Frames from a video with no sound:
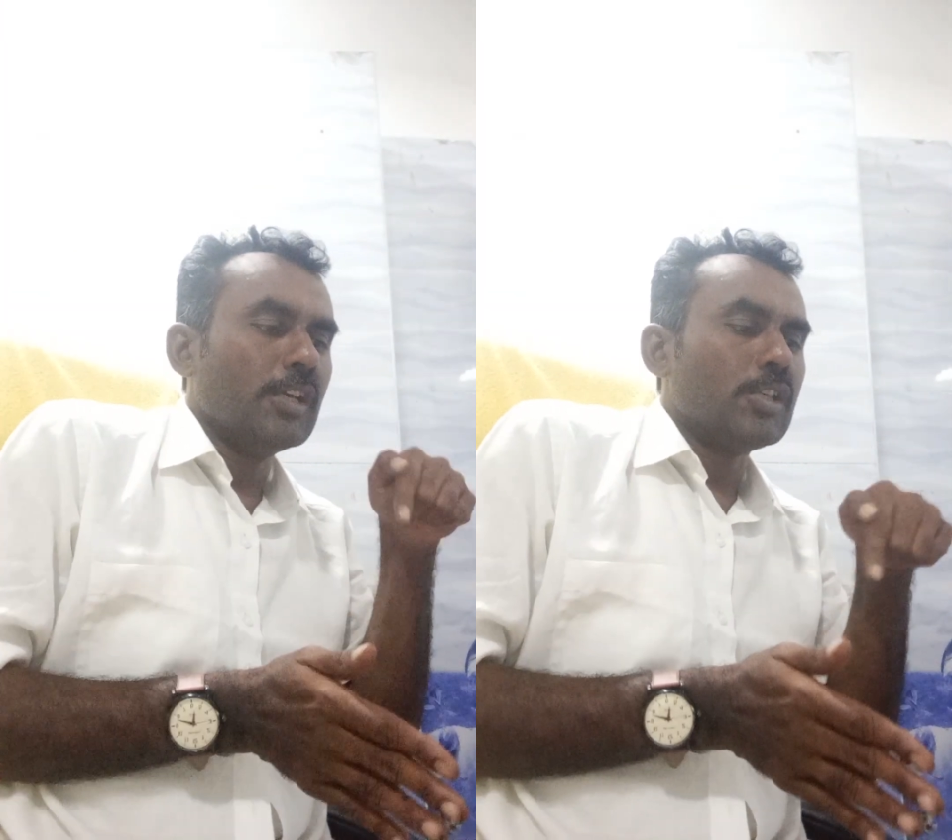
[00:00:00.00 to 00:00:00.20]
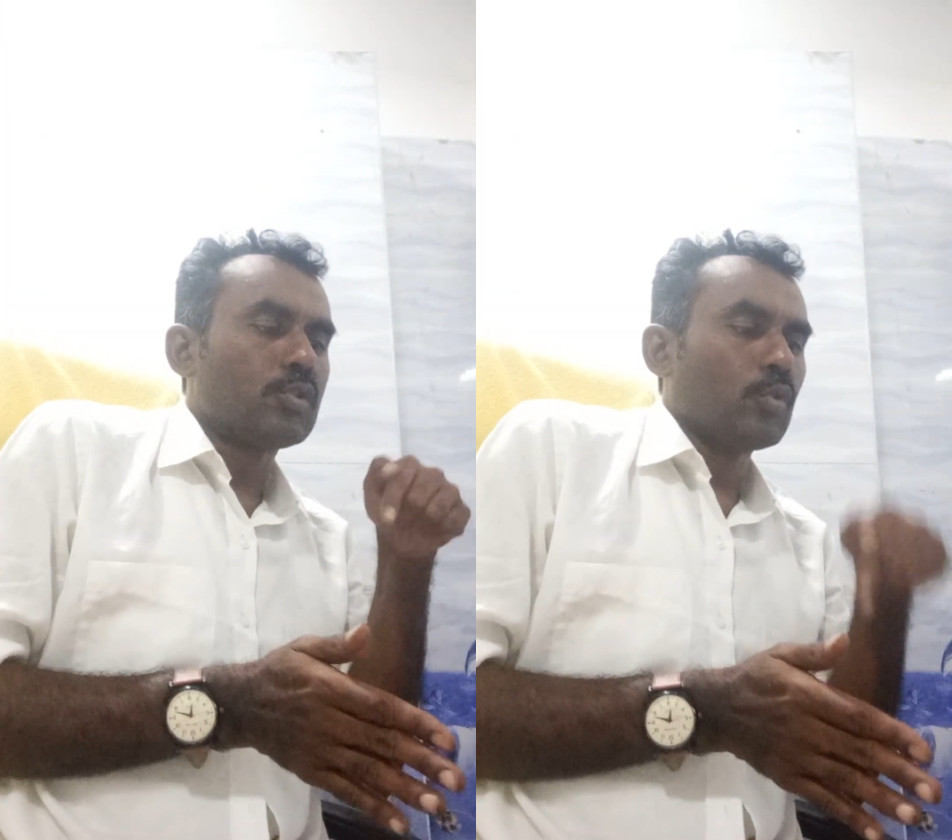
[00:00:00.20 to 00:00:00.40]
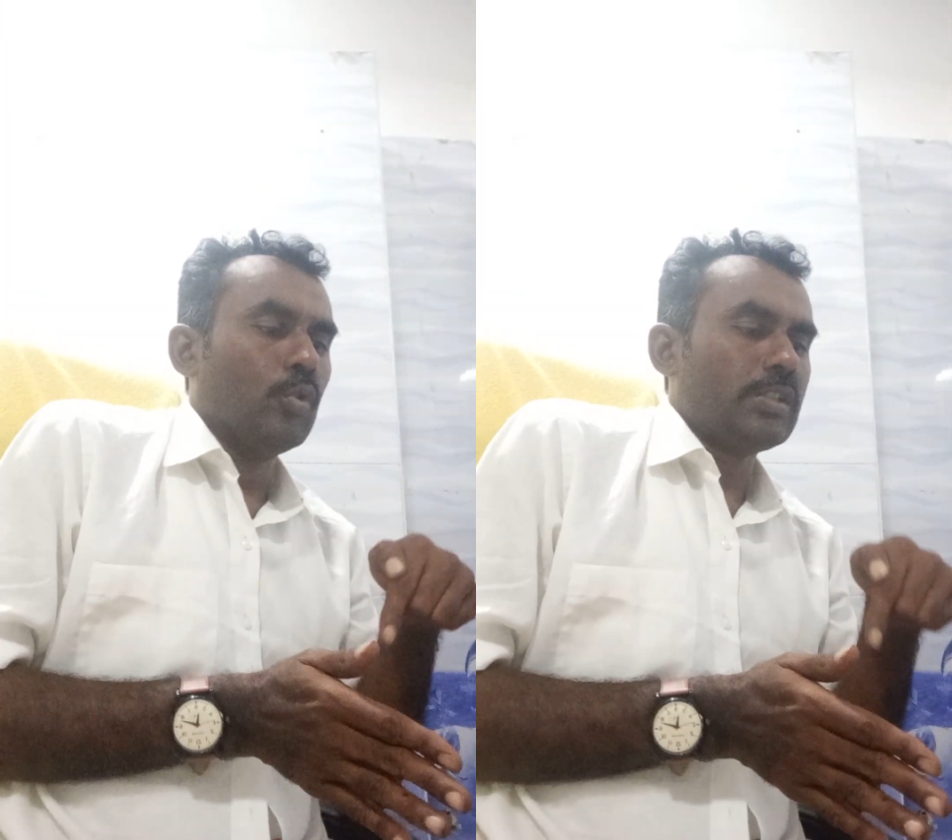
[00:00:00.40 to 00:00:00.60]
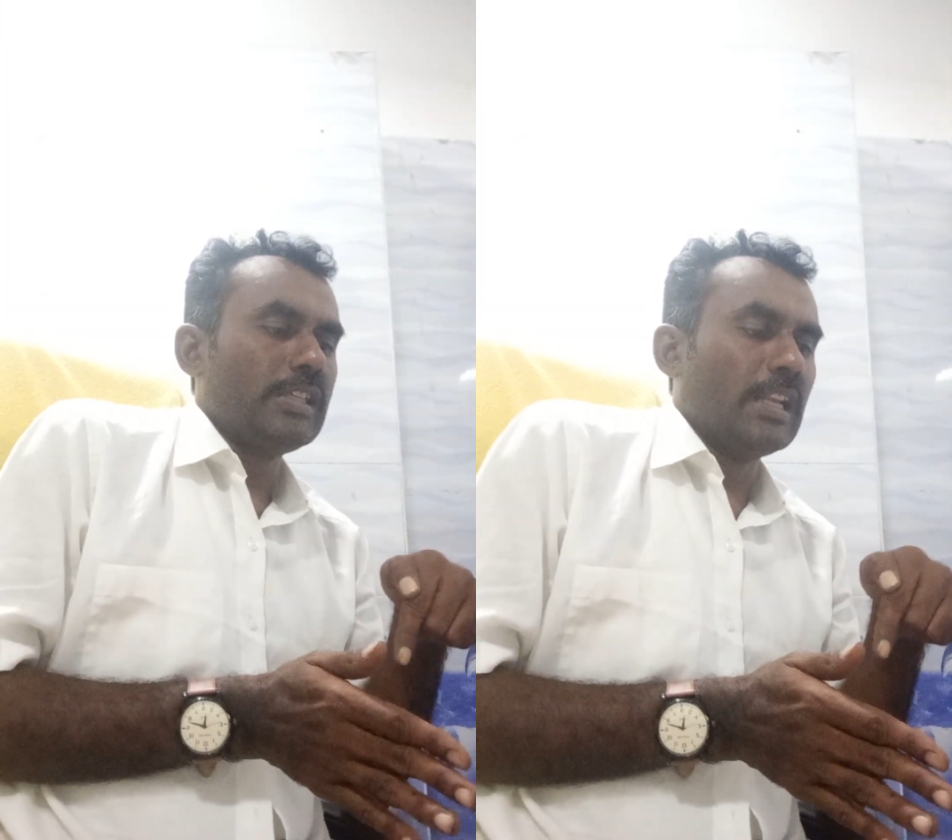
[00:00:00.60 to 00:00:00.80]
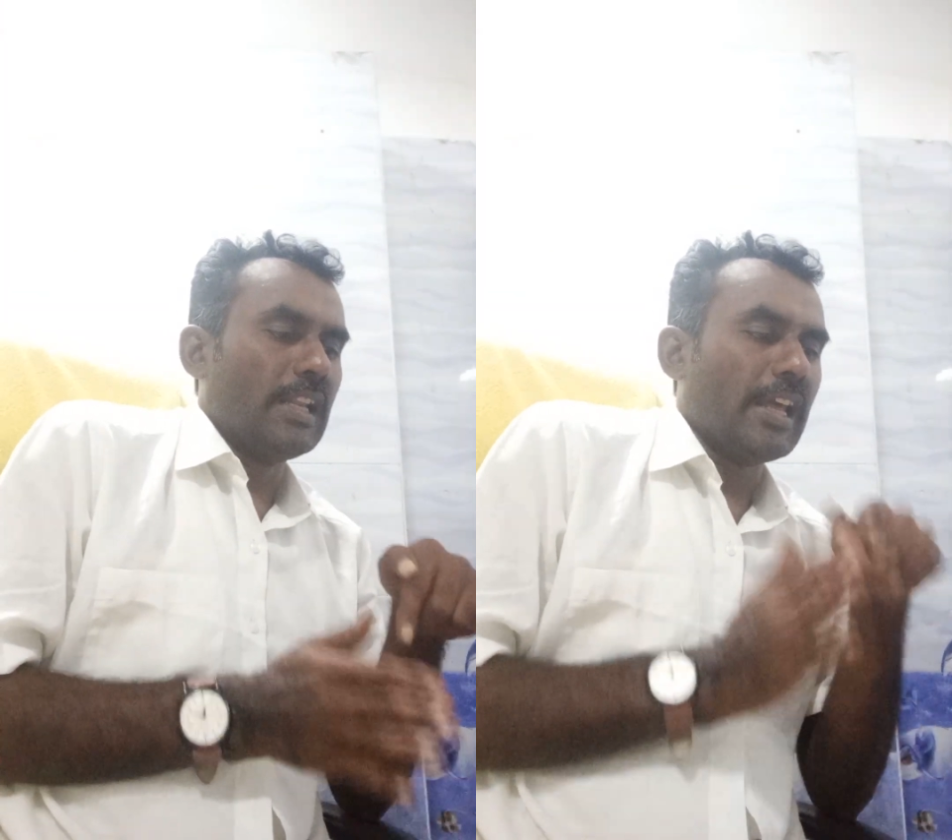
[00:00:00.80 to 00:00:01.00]

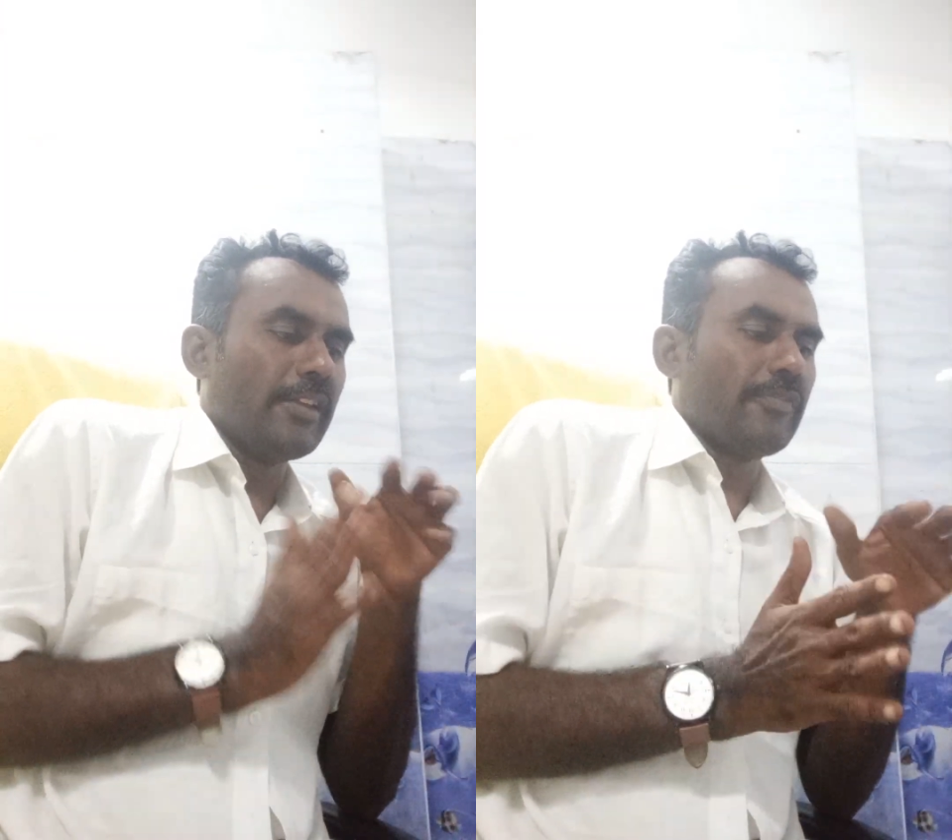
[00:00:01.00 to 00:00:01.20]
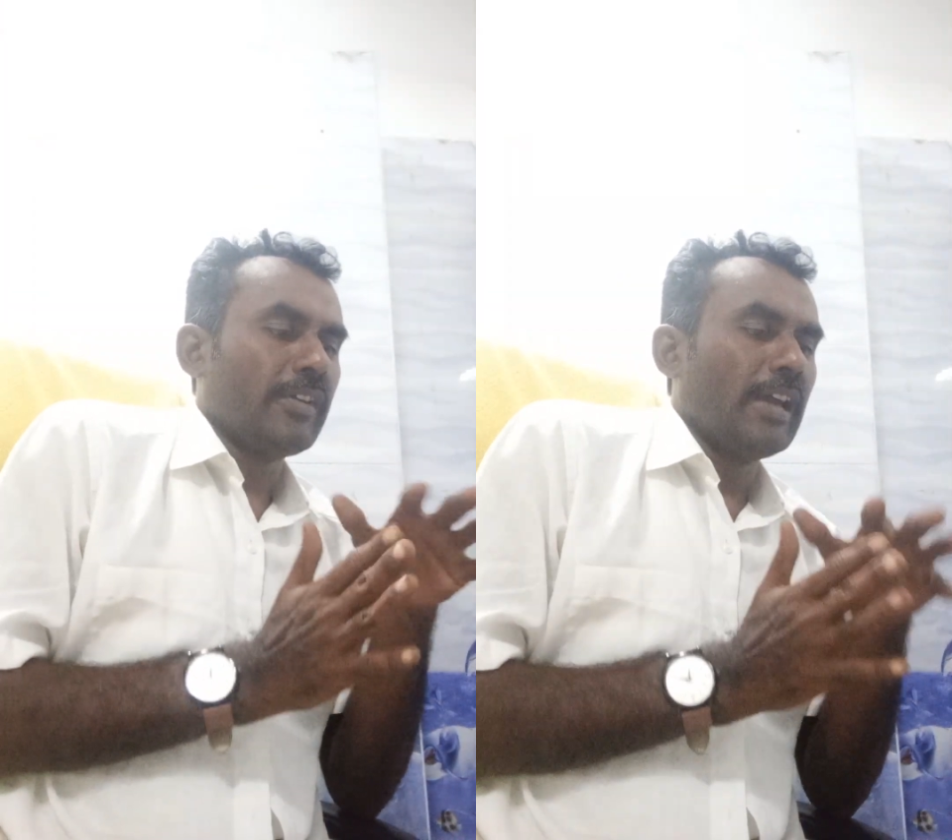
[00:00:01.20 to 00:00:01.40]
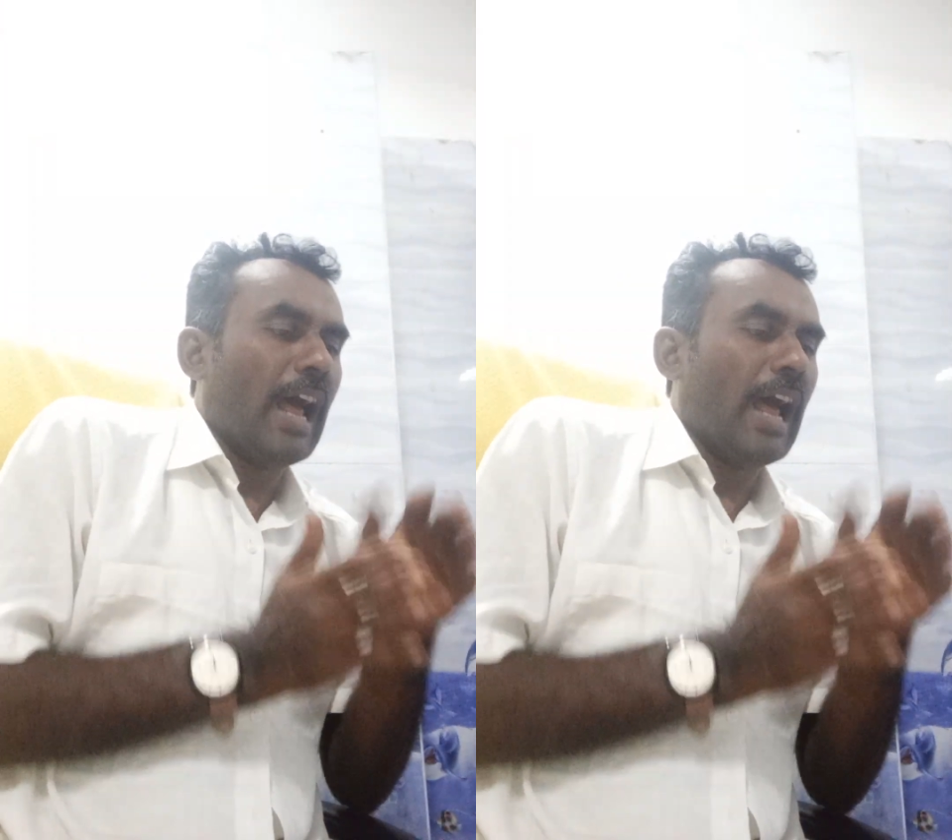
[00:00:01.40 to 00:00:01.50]
social life